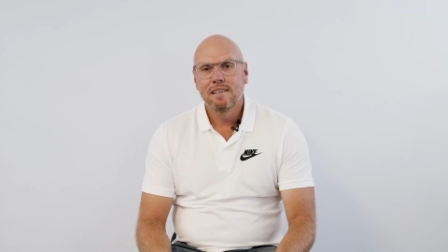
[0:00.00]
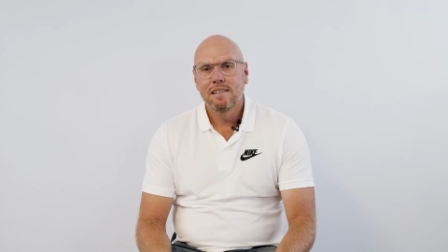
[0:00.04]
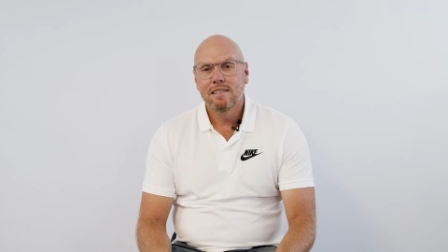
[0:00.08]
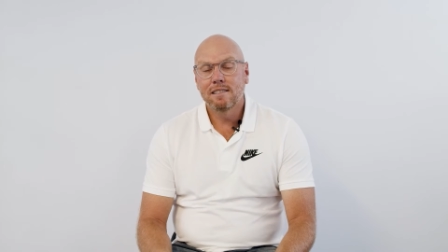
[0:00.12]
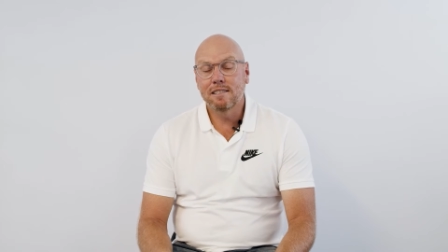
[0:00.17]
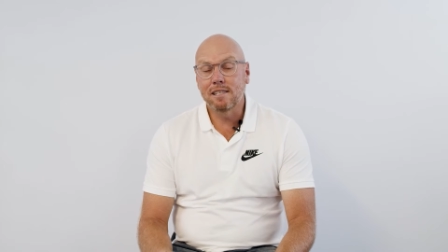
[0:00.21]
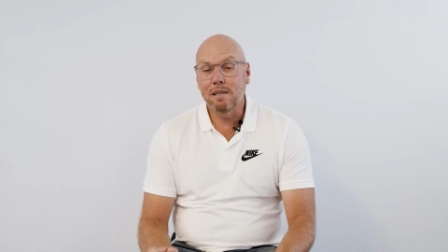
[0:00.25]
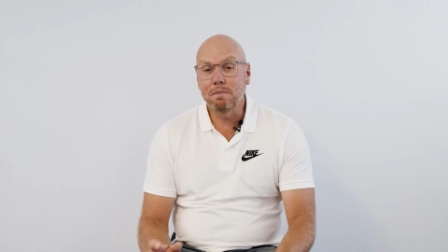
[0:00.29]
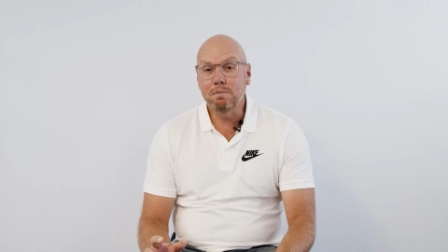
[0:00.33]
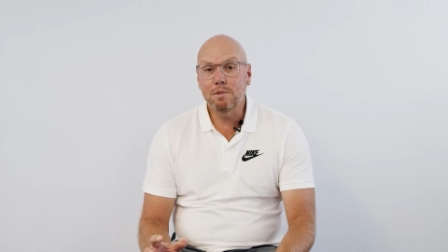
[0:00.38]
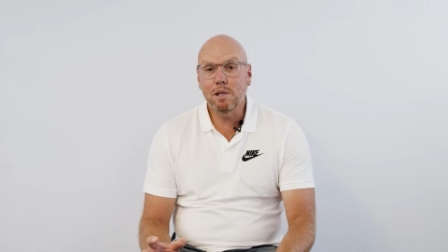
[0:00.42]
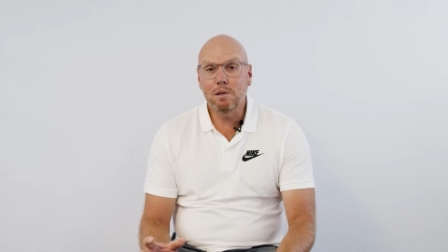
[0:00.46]

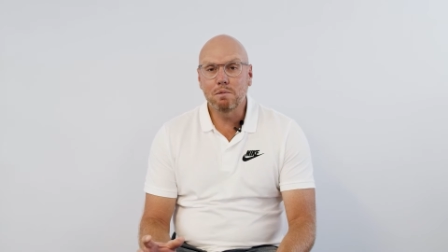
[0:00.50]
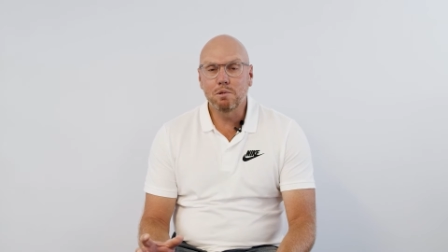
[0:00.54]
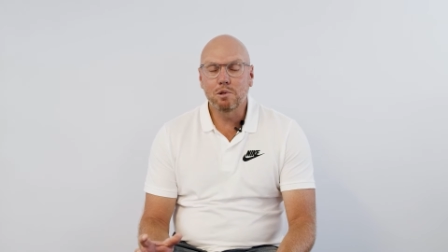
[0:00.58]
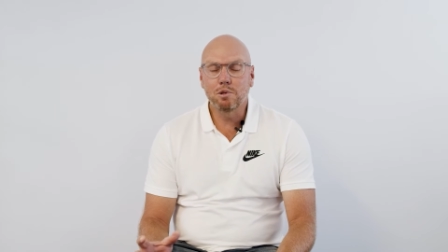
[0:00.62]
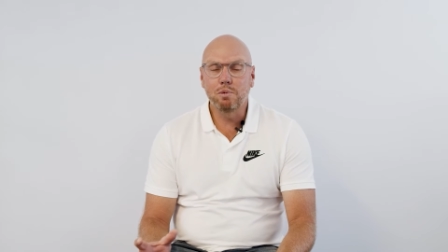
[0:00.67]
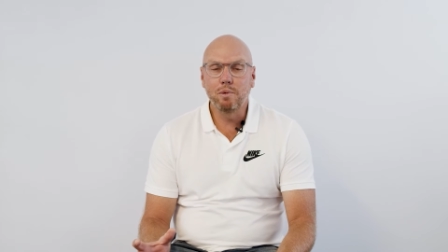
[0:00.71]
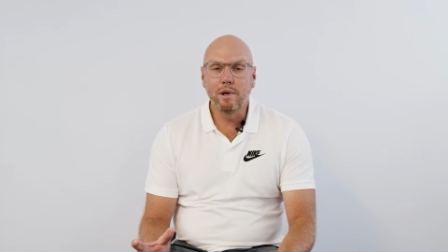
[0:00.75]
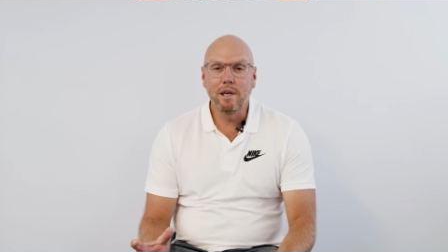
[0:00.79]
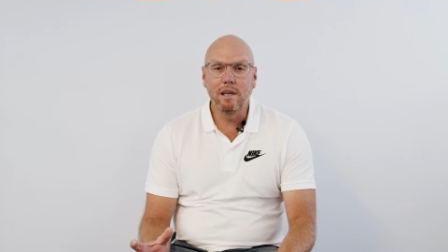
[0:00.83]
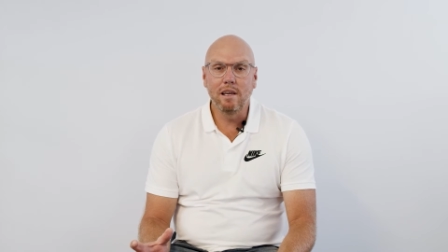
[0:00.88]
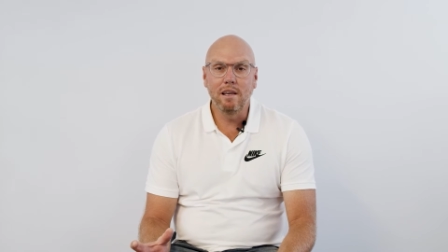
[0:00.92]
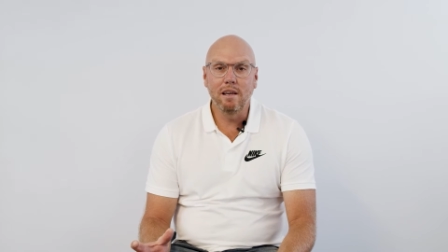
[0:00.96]

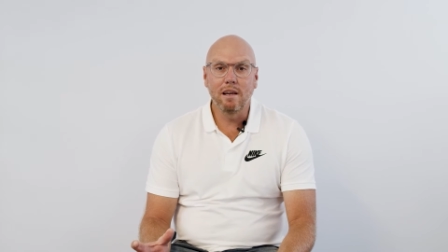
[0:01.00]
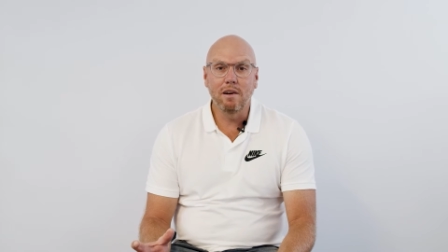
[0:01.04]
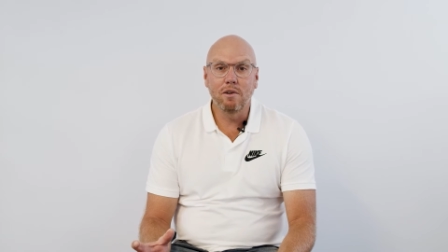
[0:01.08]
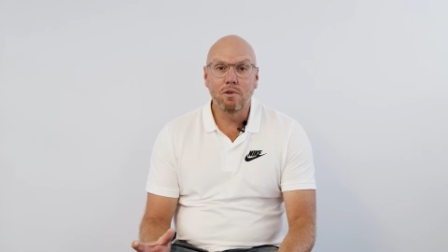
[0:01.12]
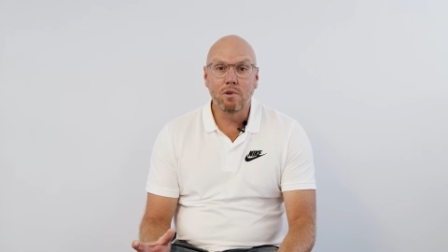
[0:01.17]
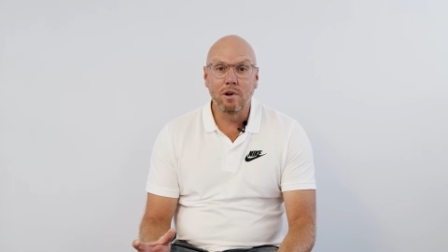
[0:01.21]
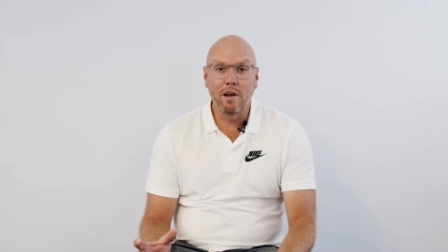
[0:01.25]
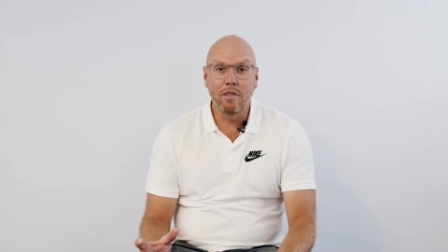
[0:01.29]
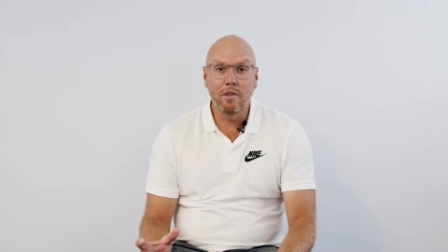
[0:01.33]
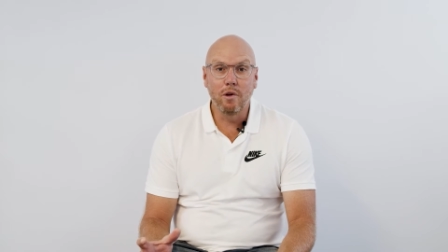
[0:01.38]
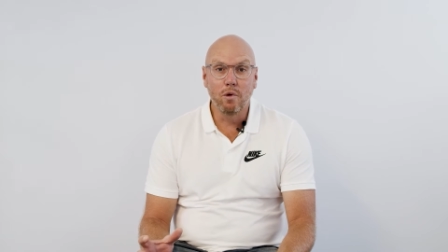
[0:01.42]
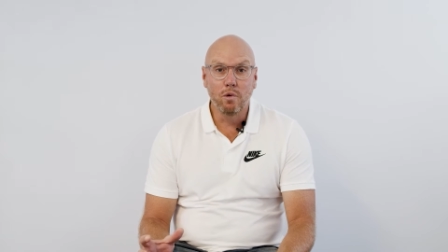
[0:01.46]
Sometimes we
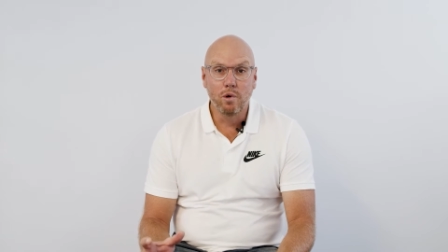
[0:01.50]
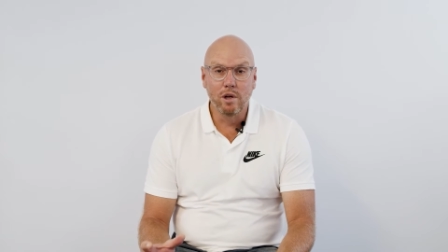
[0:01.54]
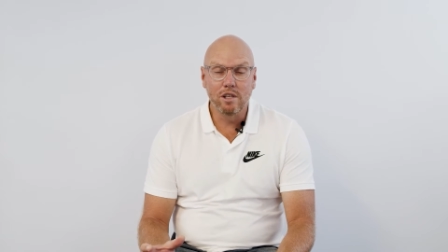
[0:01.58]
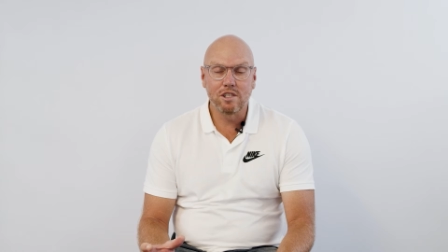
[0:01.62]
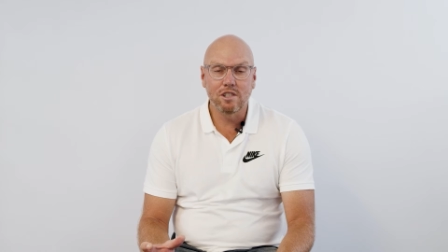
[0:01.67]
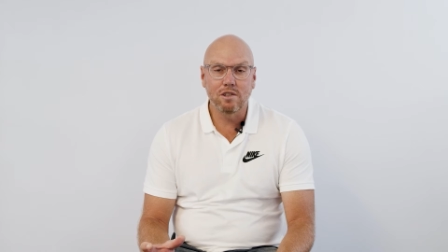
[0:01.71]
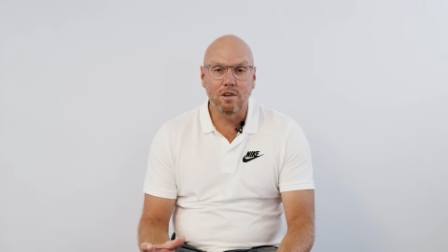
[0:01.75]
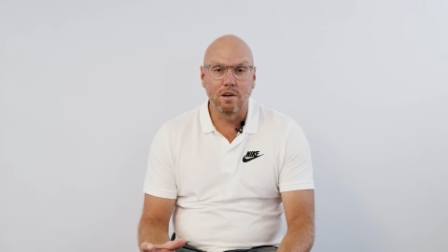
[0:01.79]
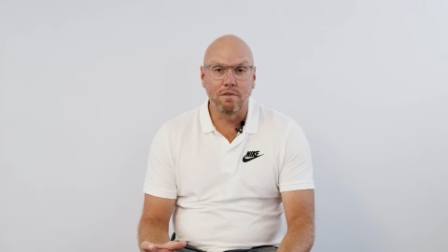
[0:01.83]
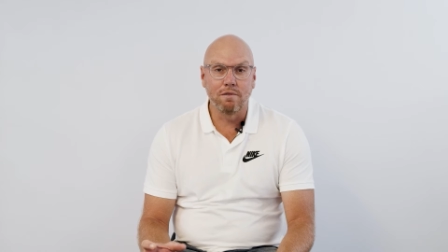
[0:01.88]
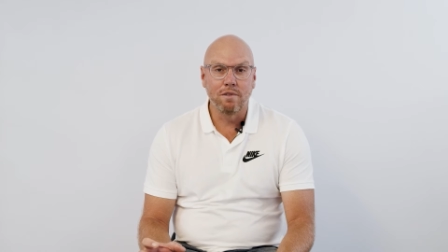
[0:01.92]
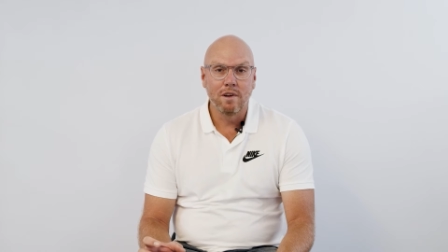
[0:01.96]
run the
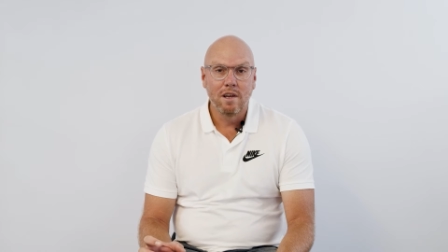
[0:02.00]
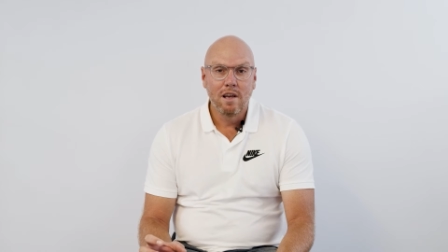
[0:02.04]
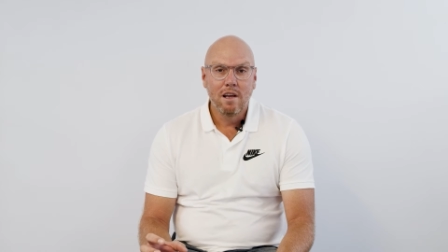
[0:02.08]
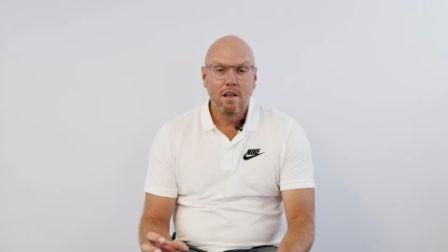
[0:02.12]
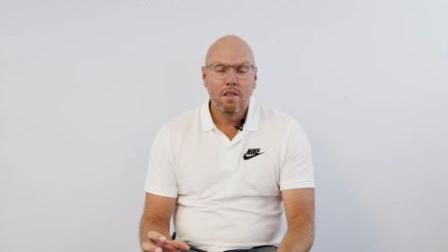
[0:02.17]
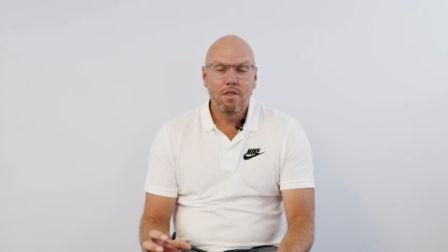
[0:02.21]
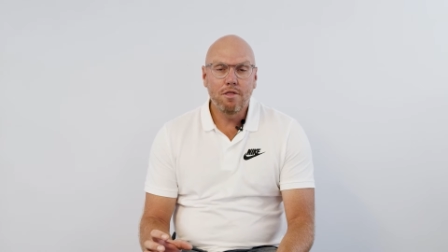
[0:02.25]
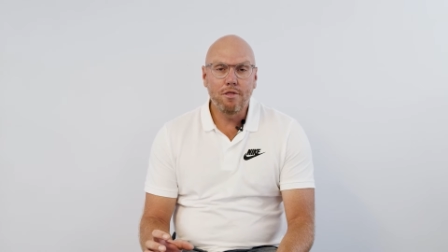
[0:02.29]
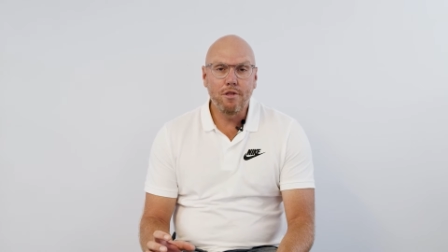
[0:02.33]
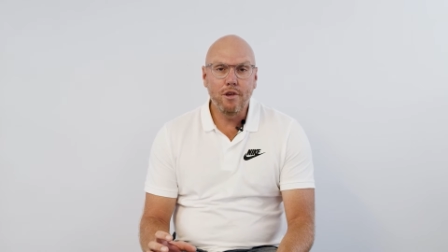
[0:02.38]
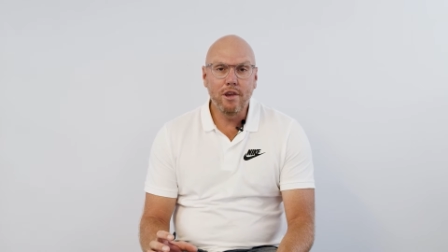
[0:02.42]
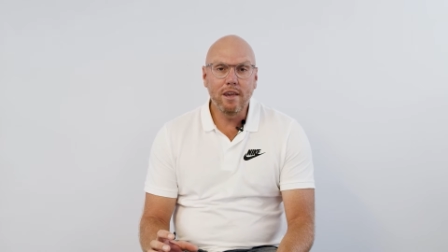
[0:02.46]
risk of
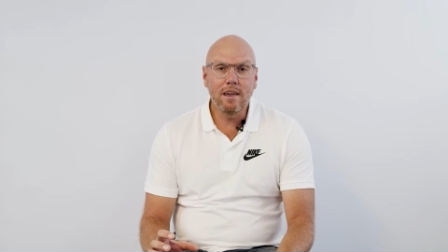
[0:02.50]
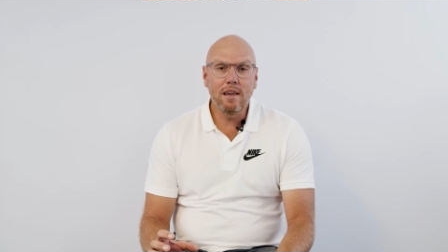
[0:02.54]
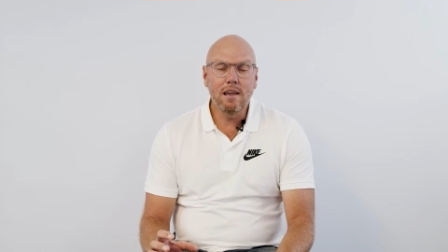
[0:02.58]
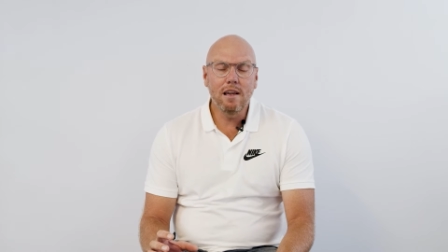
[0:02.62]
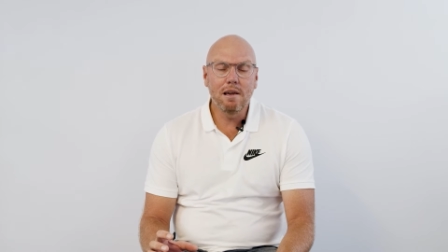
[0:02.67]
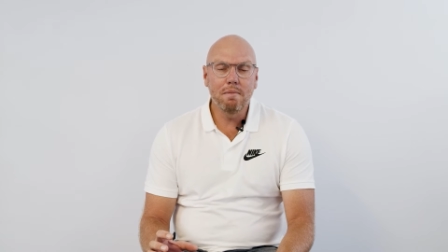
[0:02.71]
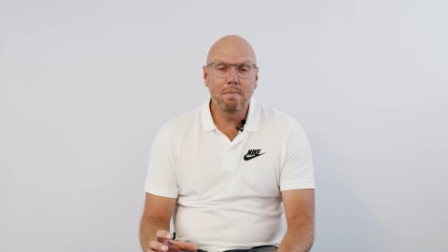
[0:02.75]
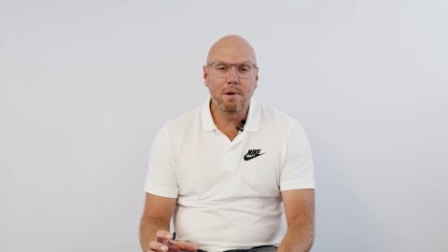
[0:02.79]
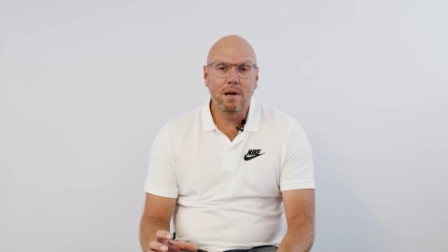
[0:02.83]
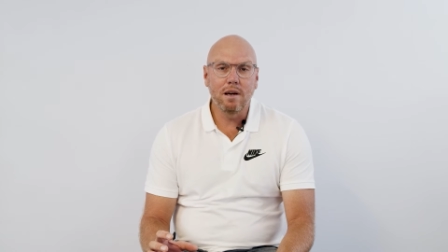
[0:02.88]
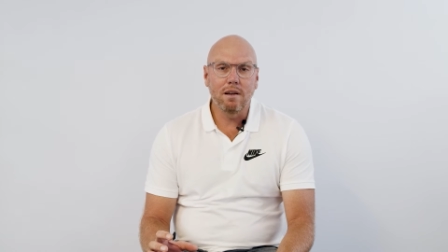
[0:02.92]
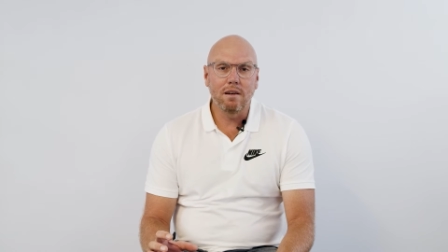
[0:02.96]

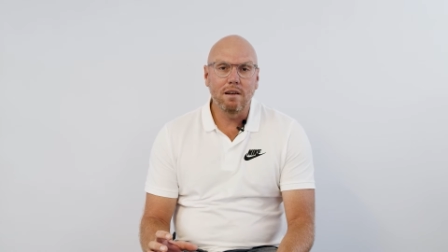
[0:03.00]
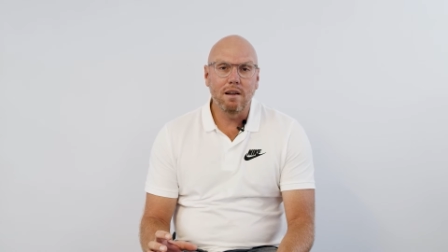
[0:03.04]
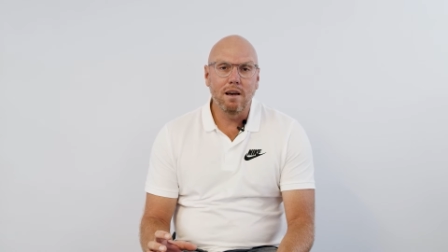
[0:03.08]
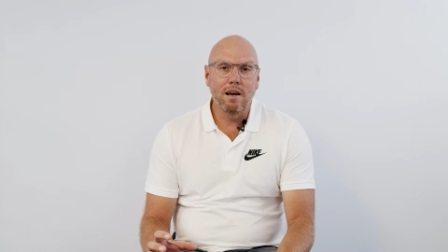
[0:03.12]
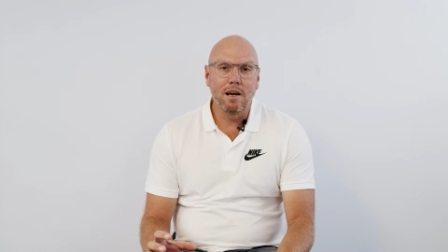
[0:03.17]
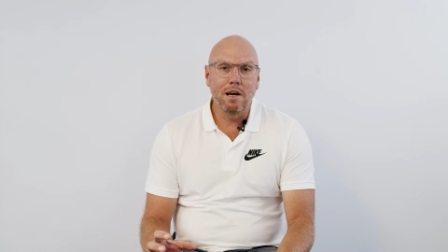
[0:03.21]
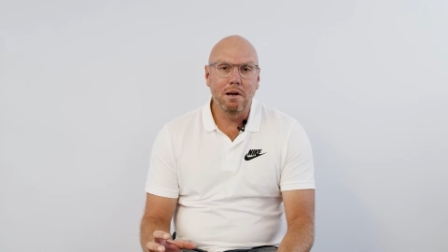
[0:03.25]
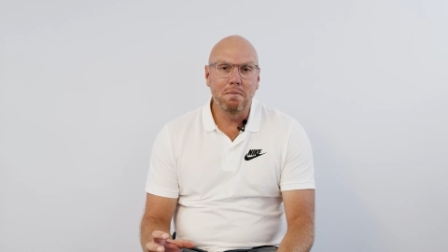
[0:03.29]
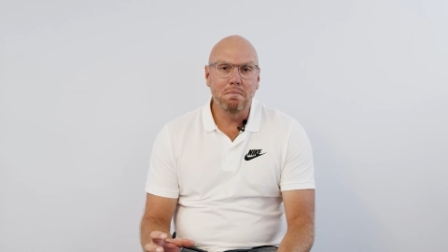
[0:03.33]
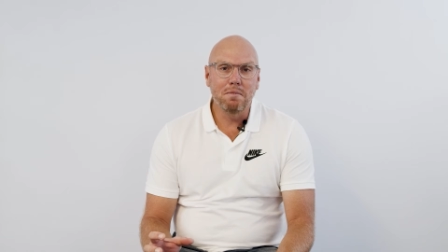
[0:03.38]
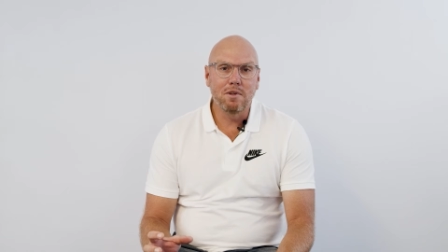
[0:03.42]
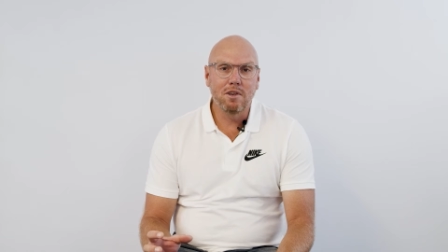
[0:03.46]
thinking about
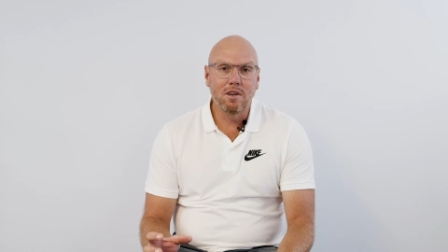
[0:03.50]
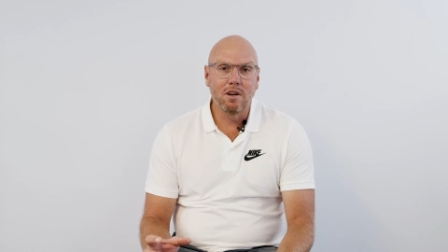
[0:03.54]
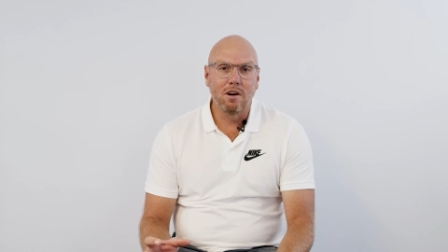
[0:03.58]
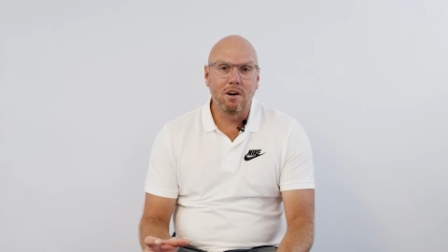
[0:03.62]
um,